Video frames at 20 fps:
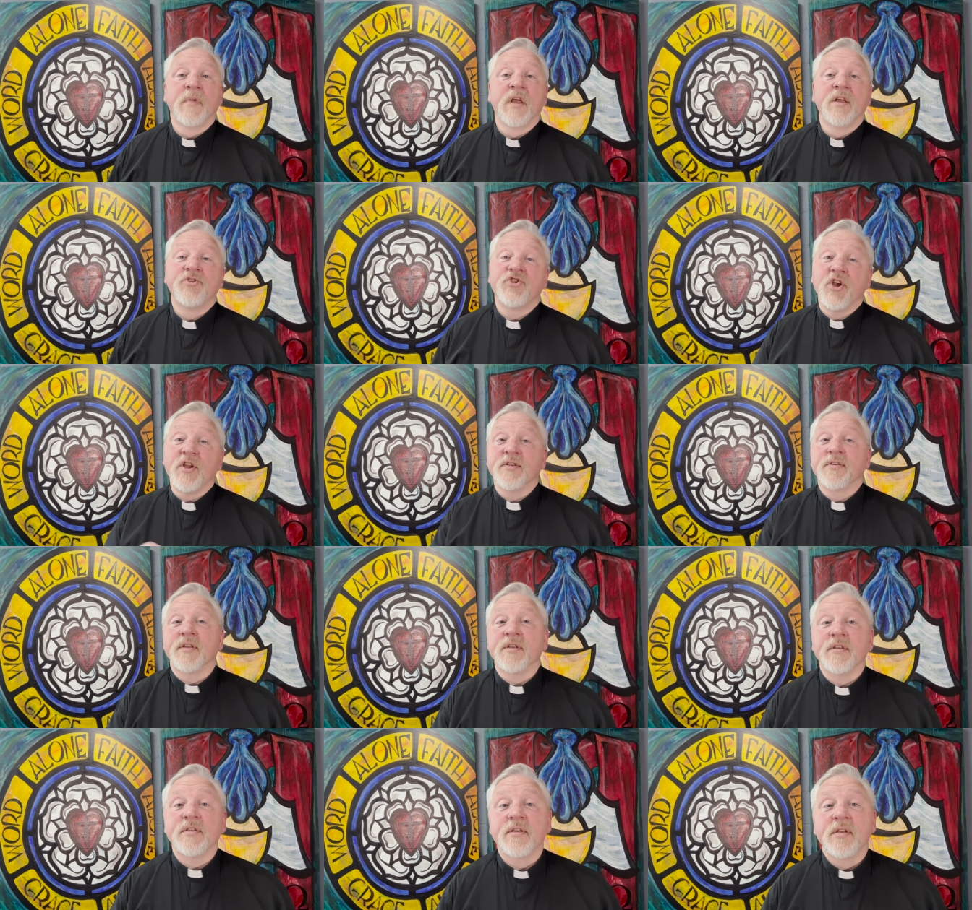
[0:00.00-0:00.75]

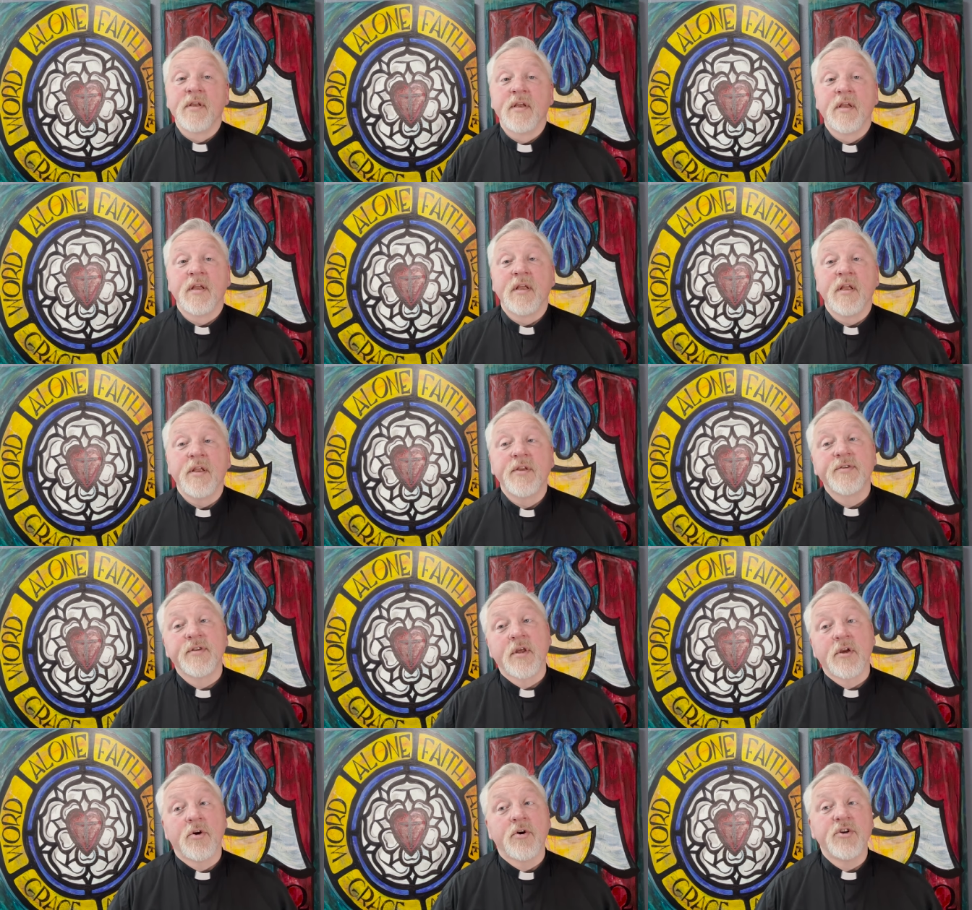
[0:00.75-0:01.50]
Jesus
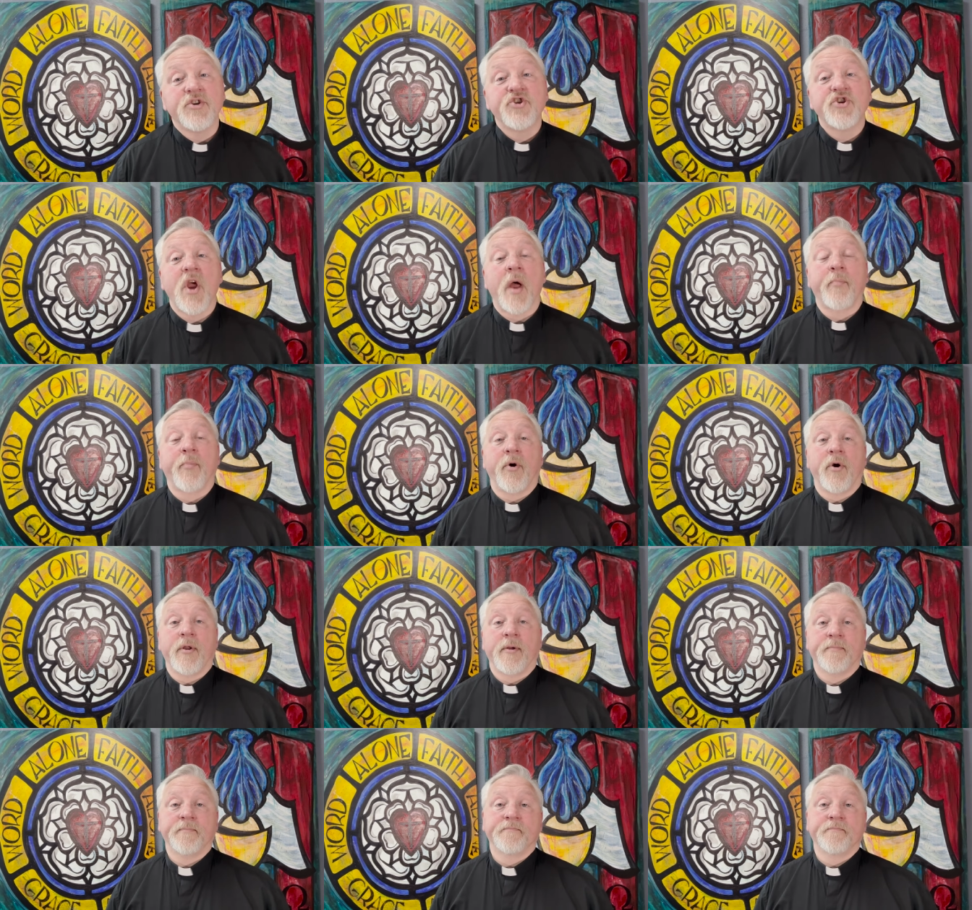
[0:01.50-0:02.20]
is the Good Shepherd.